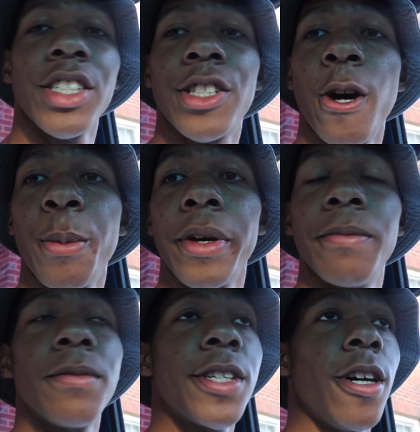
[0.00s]
stupid,
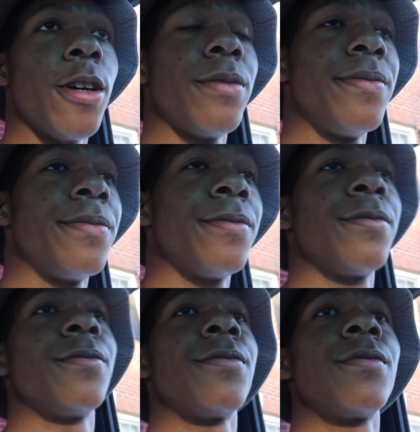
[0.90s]
so
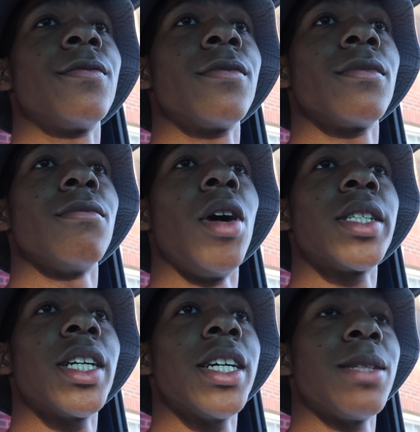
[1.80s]

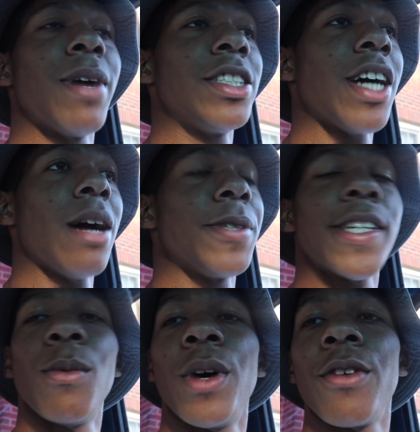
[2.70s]
must have did my job
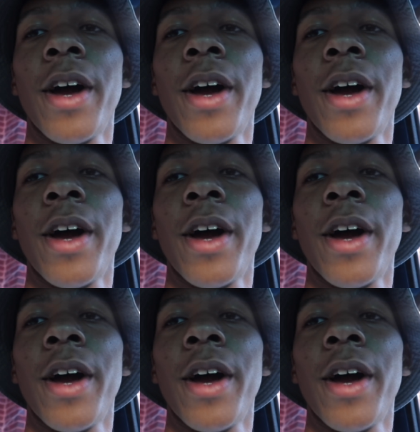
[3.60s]
somewhat